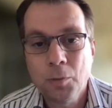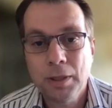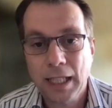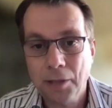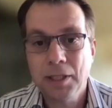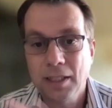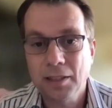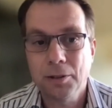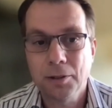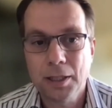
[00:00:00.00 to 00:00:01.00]
and how this is
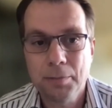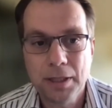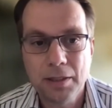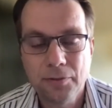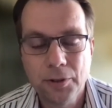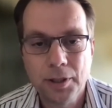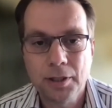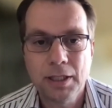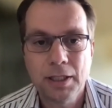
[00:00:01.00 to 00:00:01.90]
currently being further uh,